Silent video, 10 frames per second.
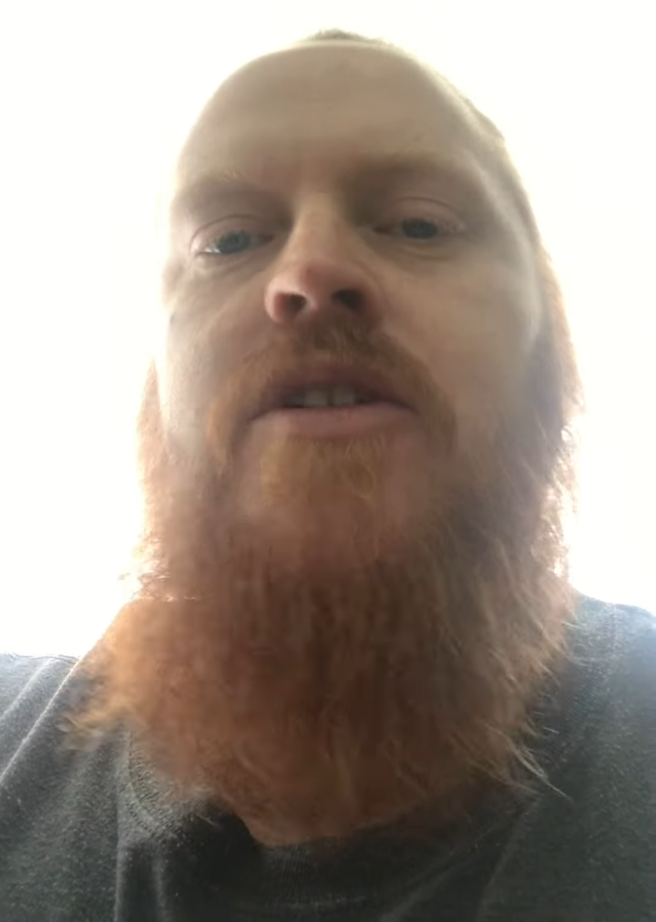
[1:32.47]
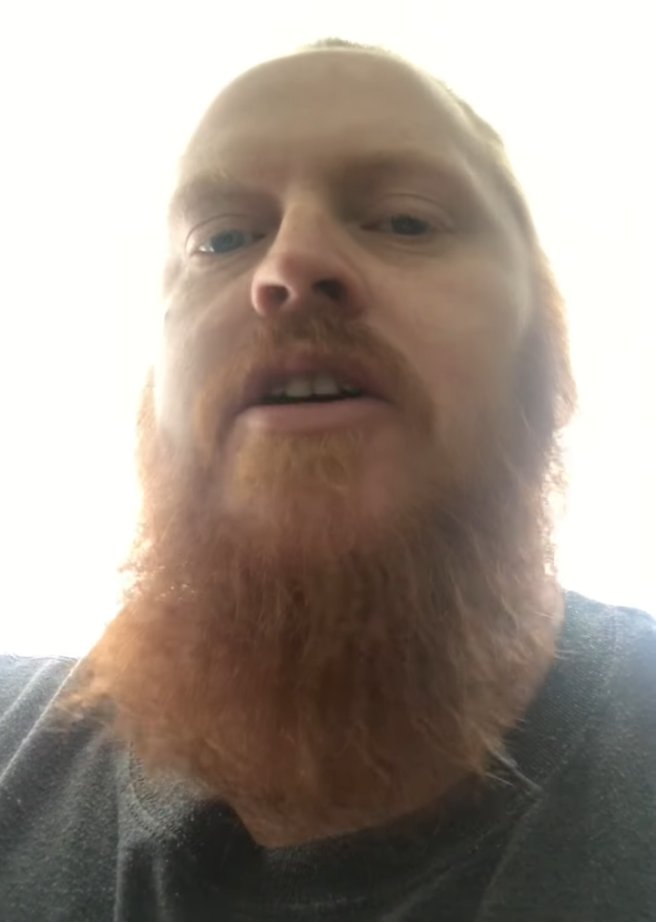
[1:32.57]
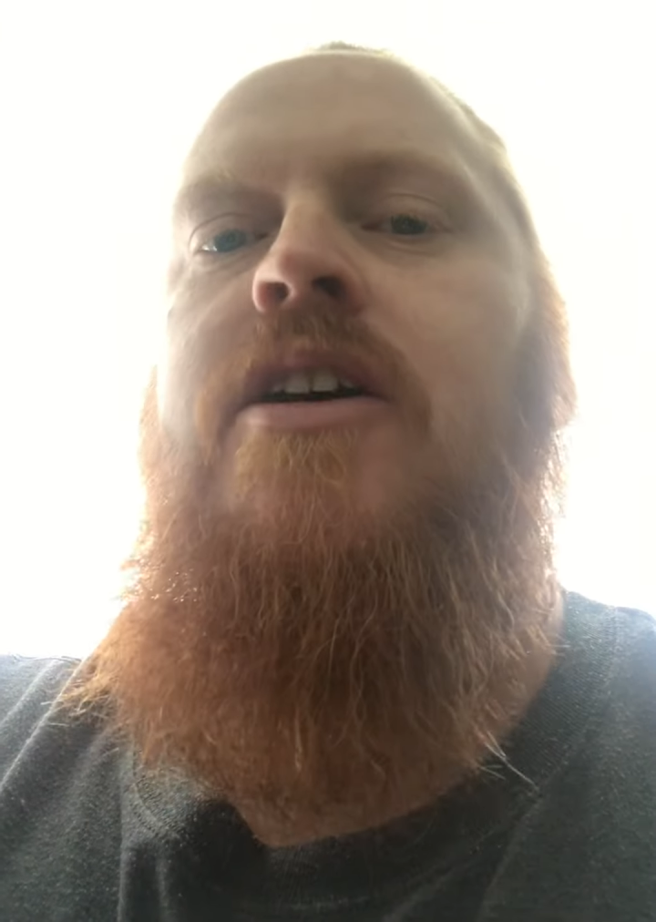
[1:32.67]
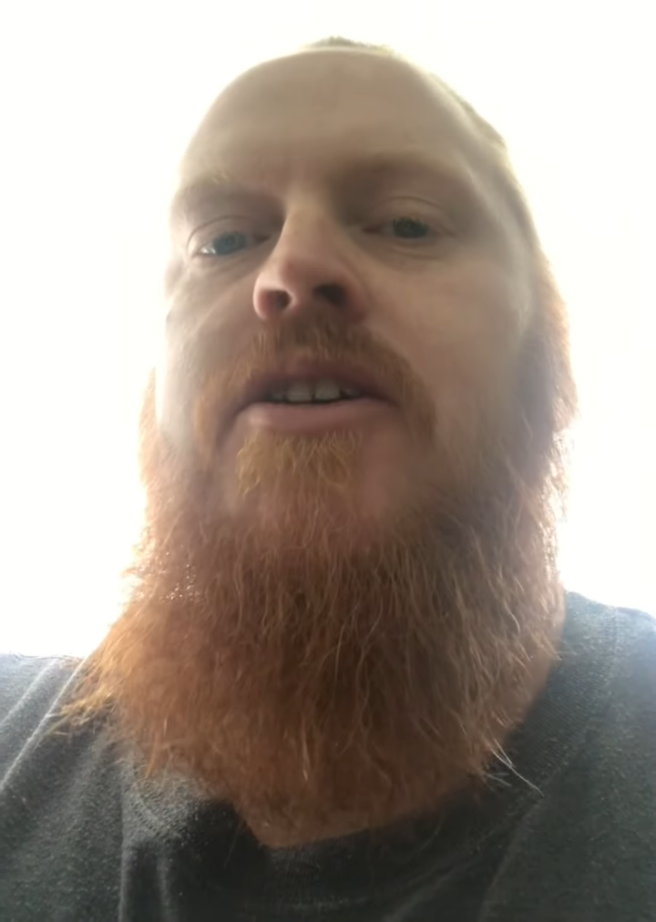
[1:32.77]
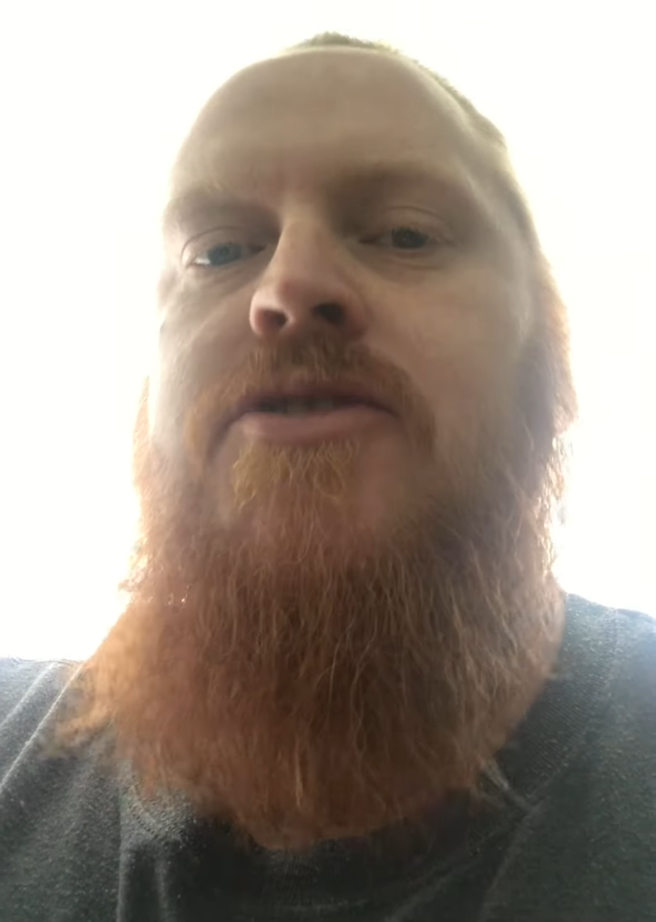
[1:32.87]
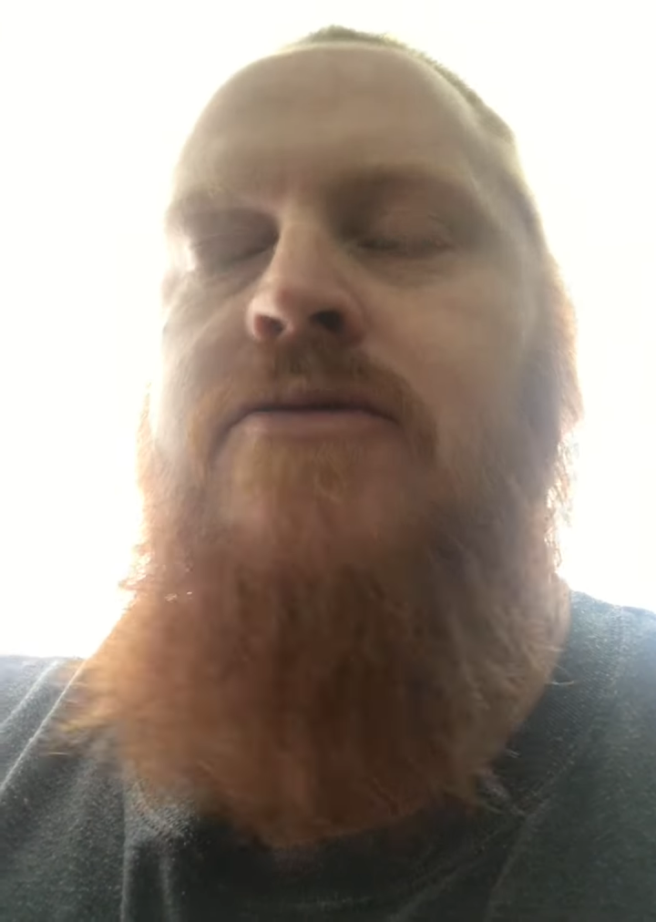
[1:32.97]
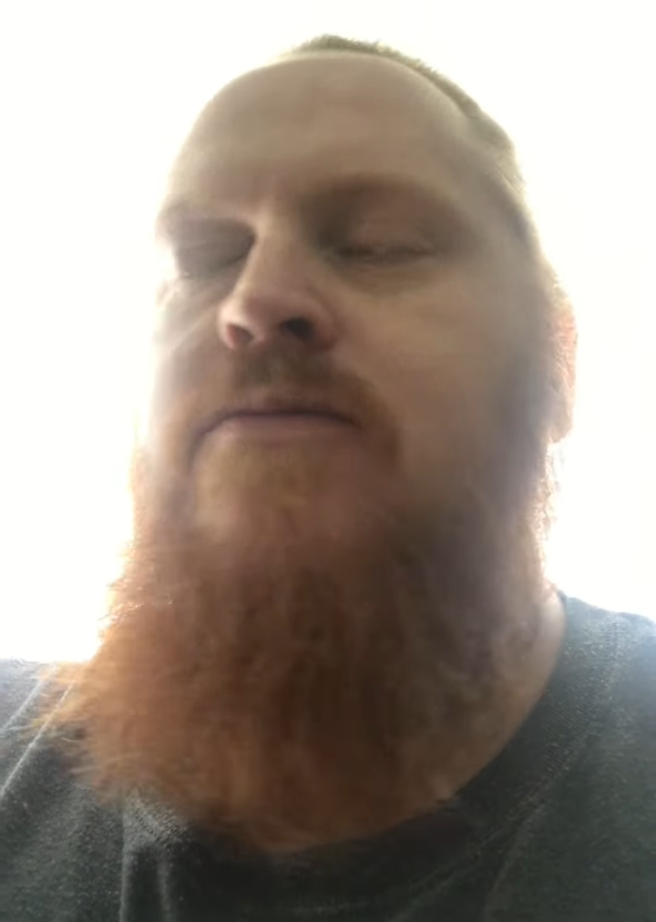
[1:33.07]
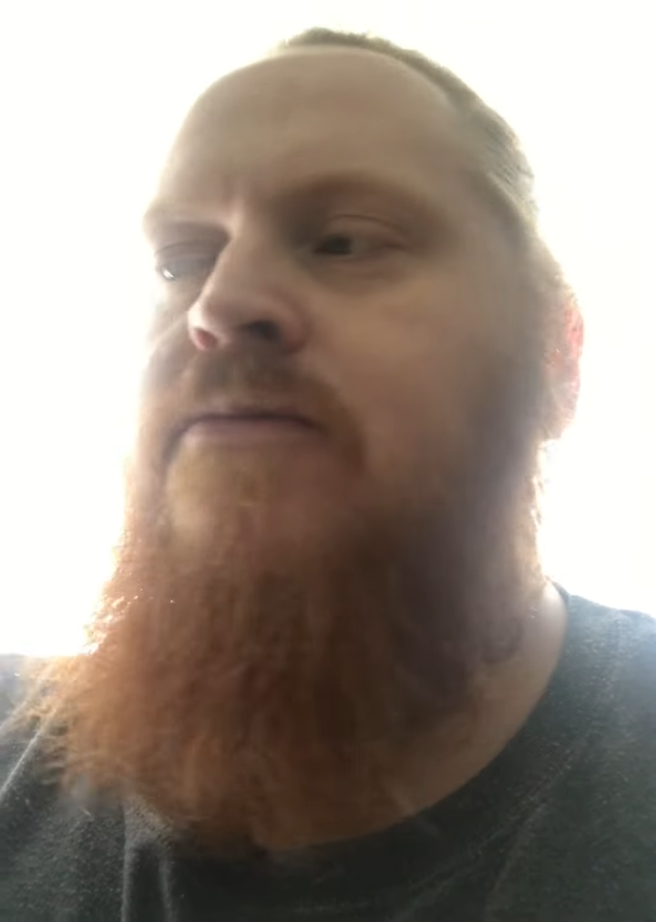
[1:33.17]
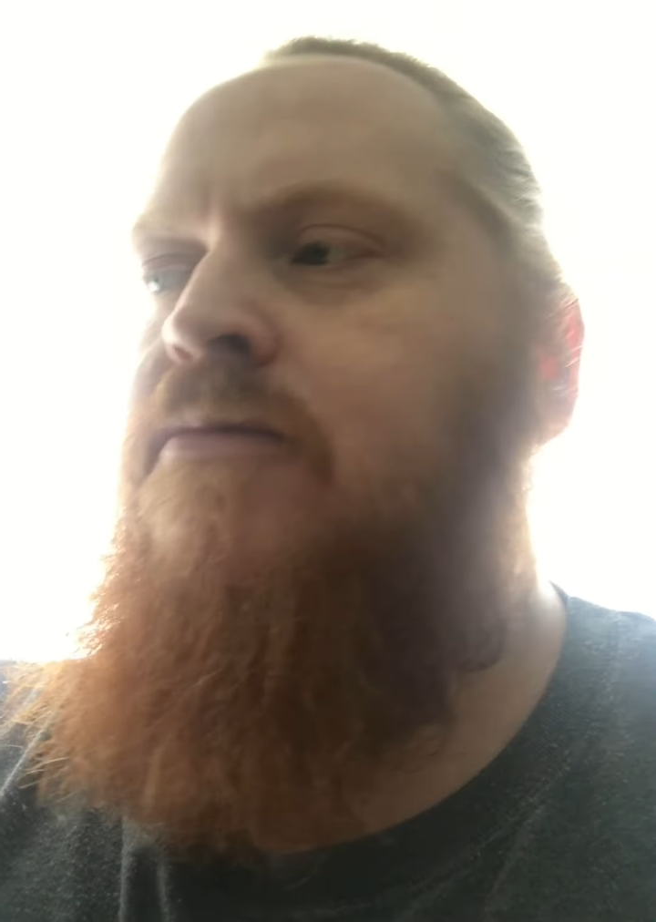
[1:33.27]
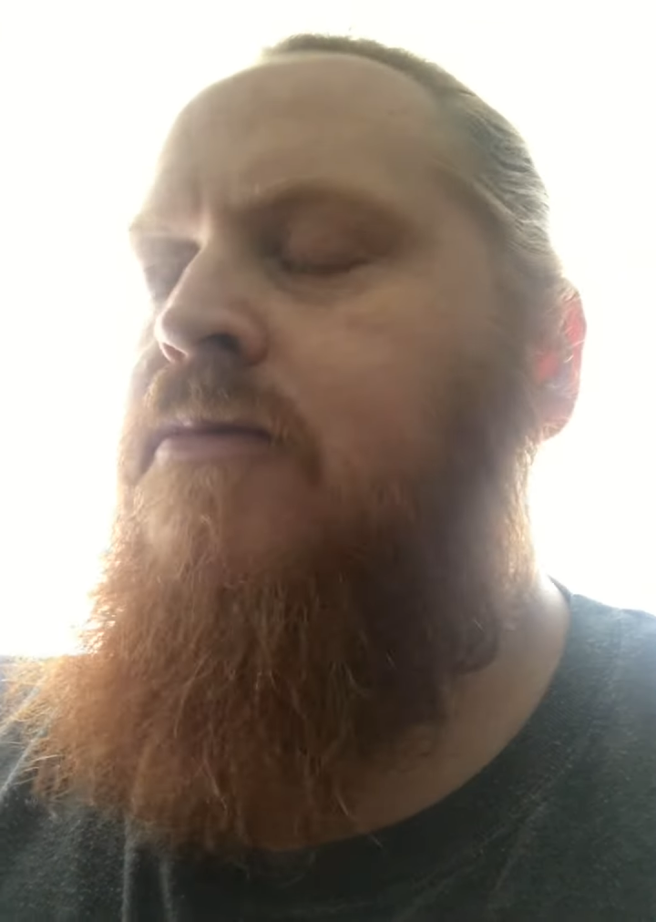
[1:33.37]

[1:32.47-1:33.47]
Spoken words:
you guys. And